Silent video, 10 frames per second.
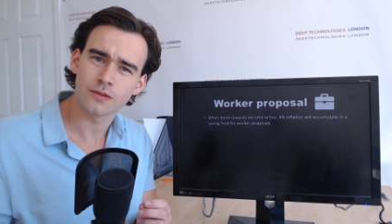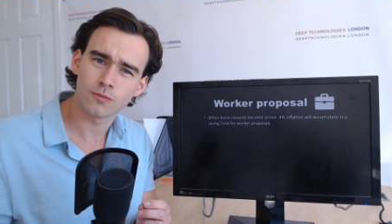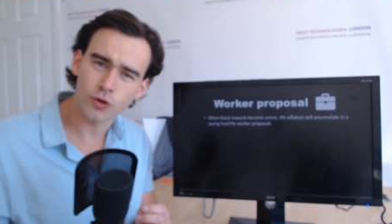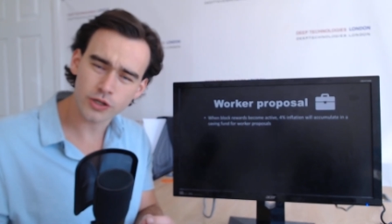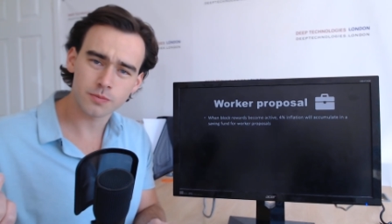
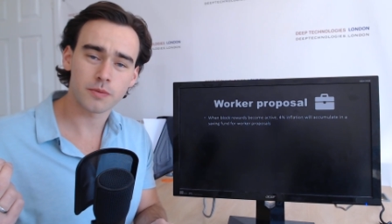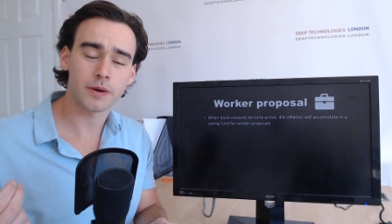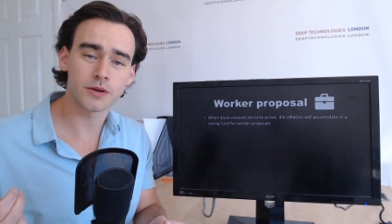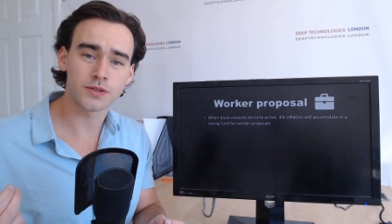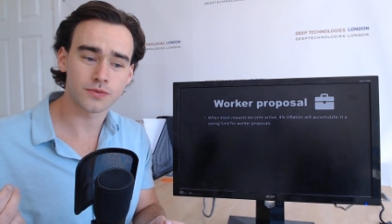Worker
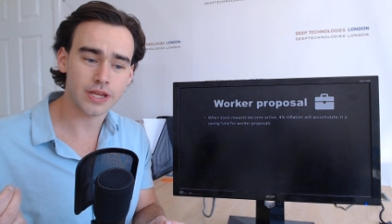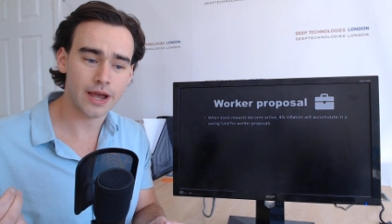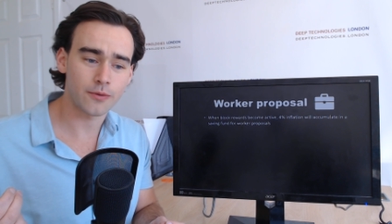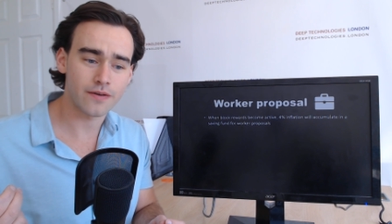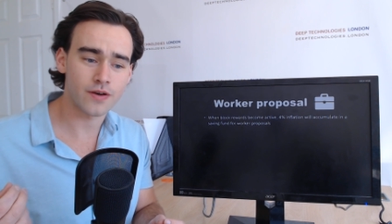proposals,
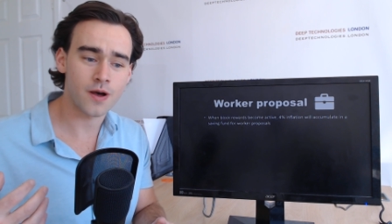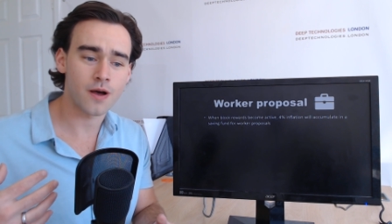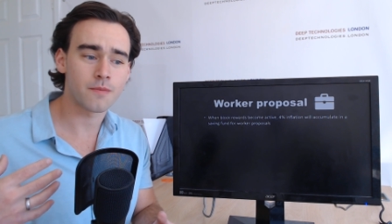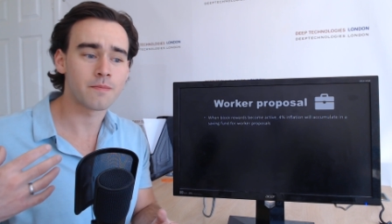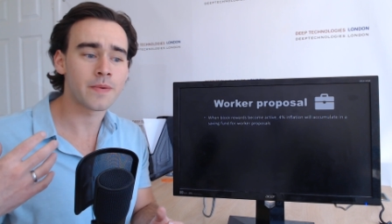however,
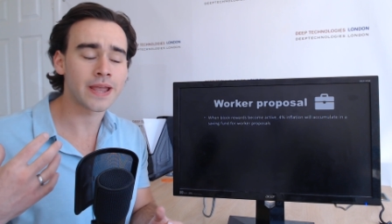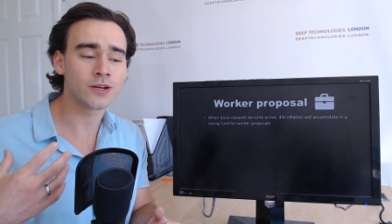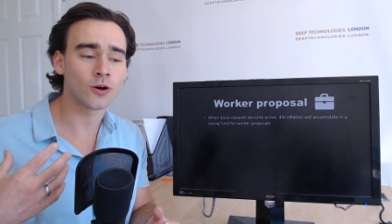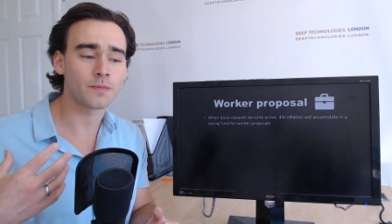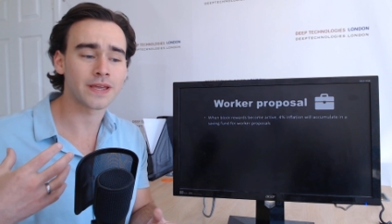may
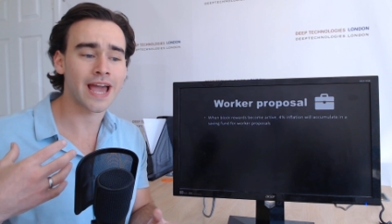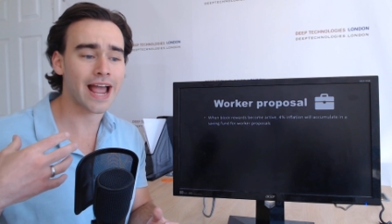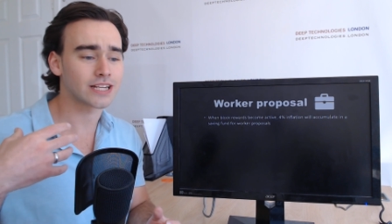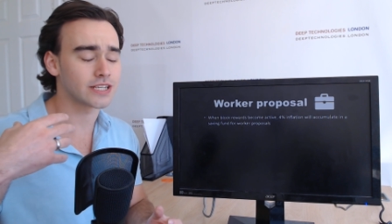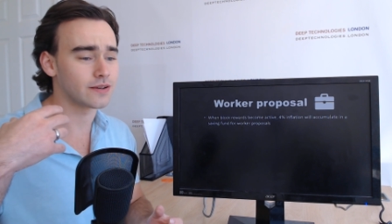not be
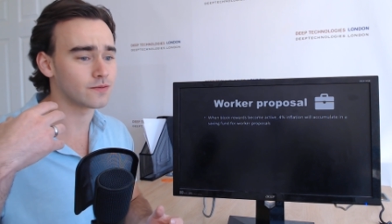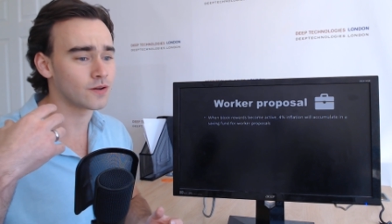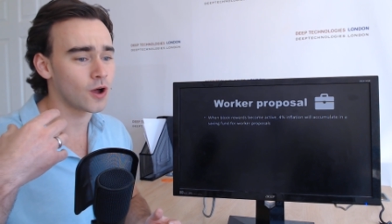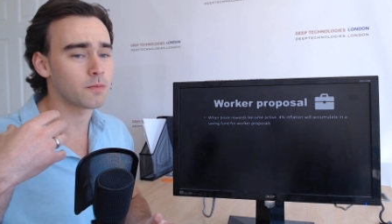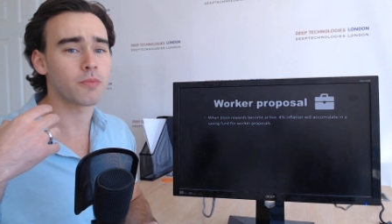active
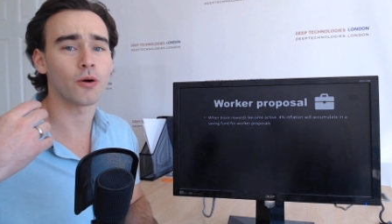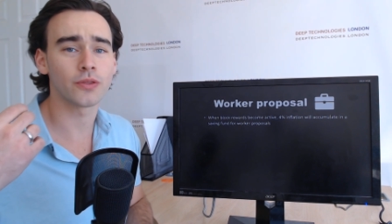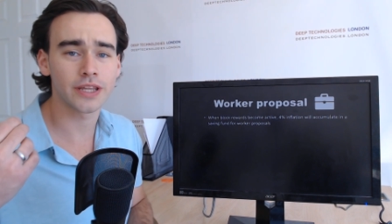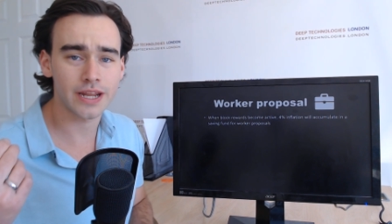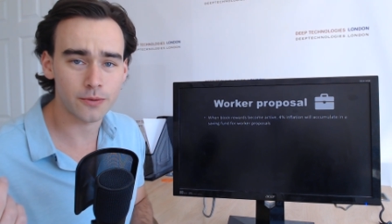upon
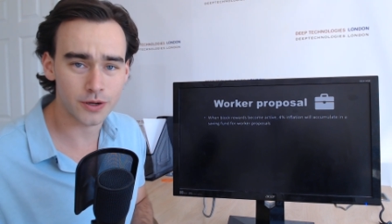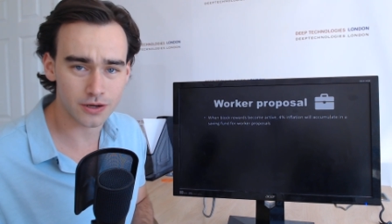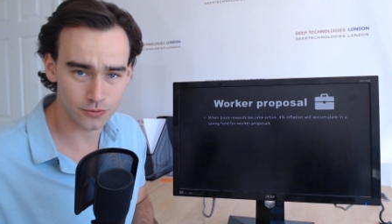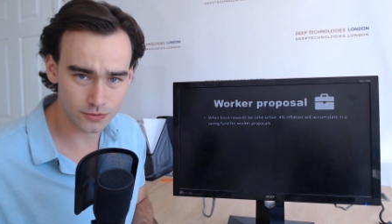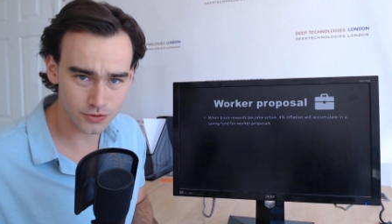the network
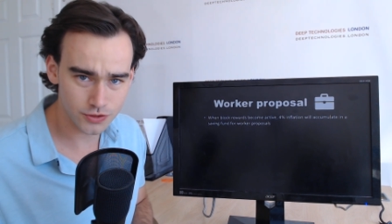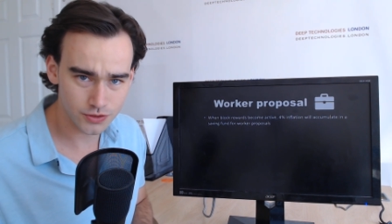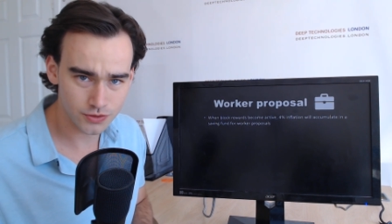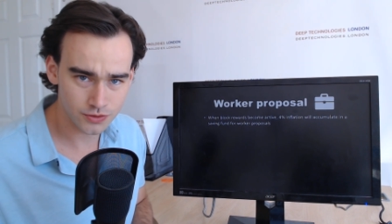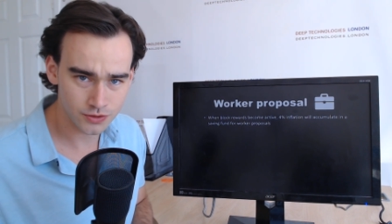launch
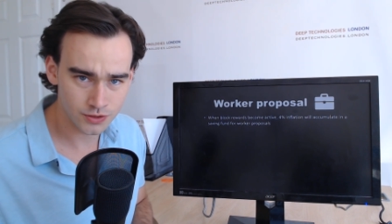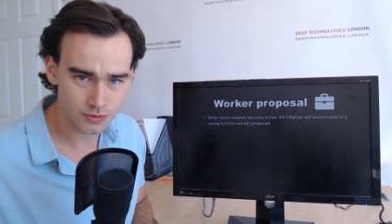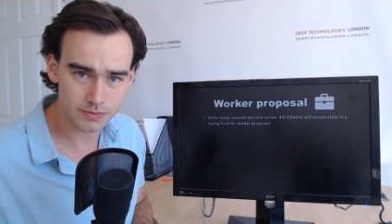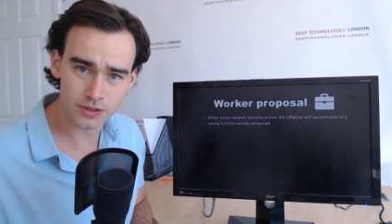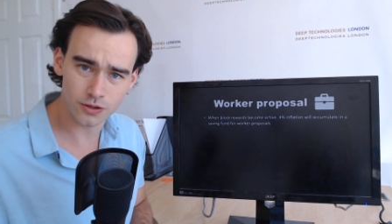
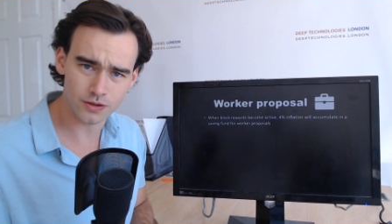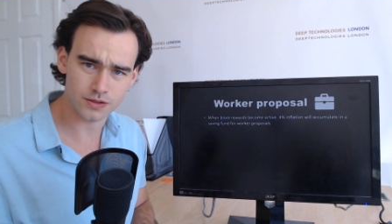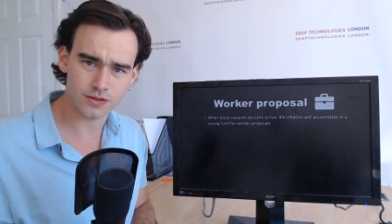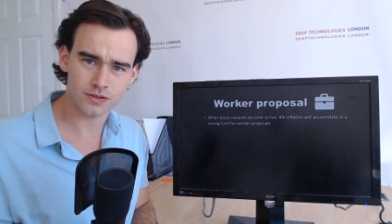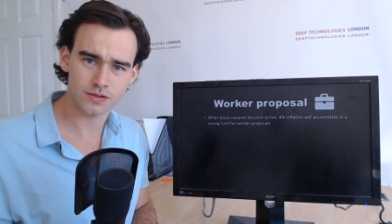
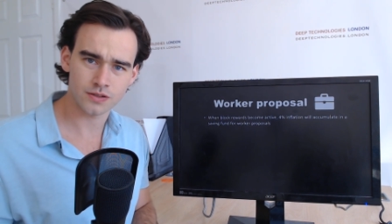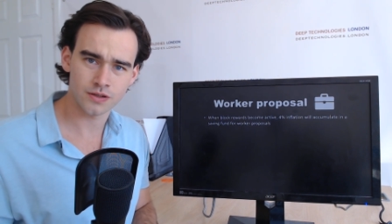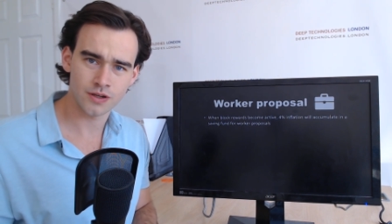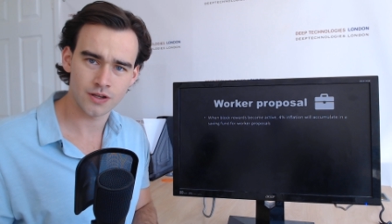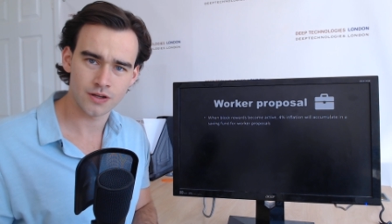because
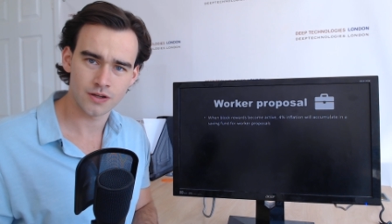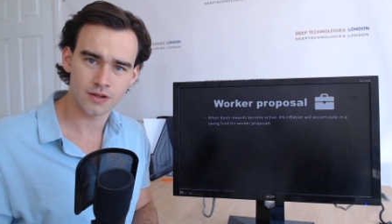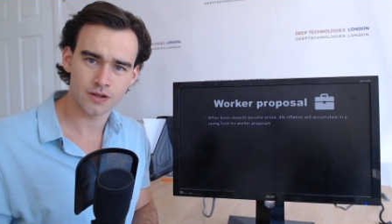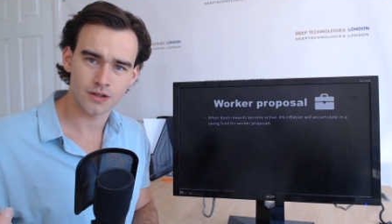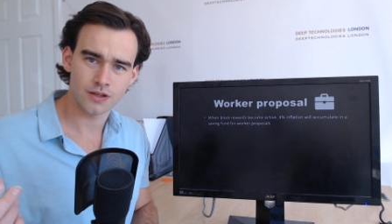
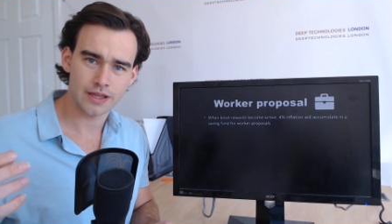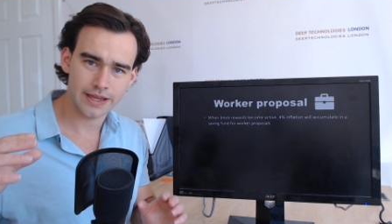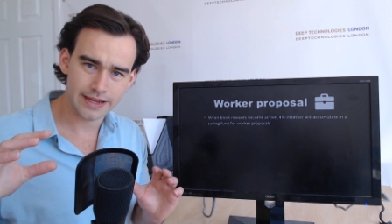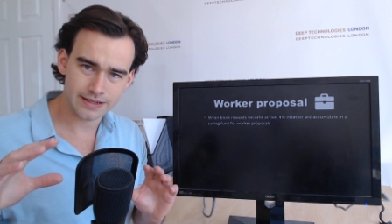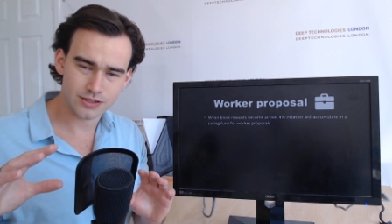
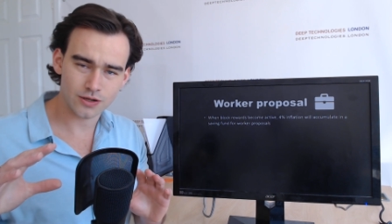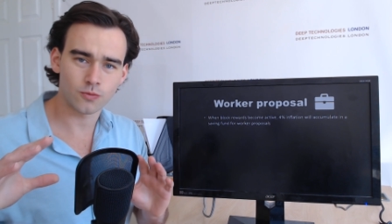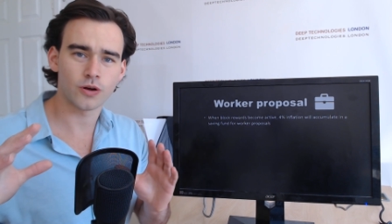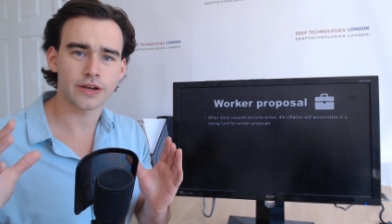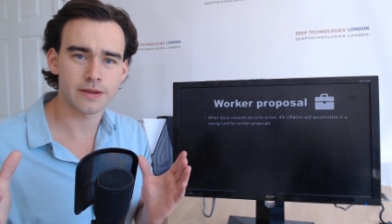it's a
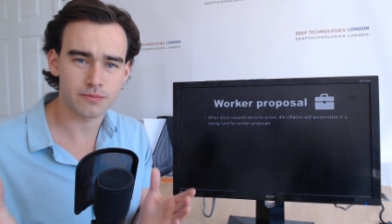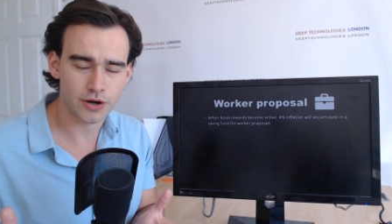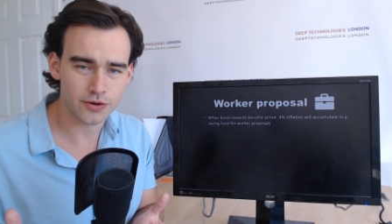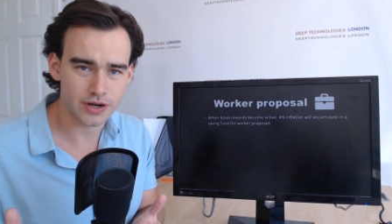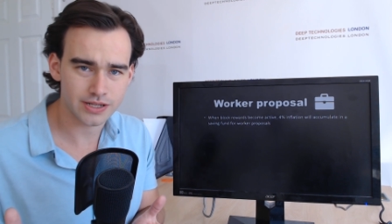work in
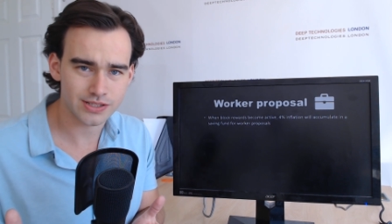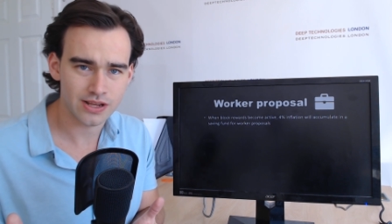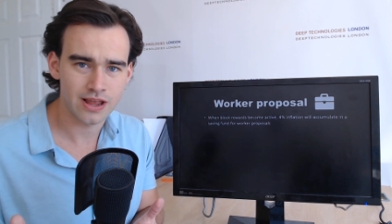progress.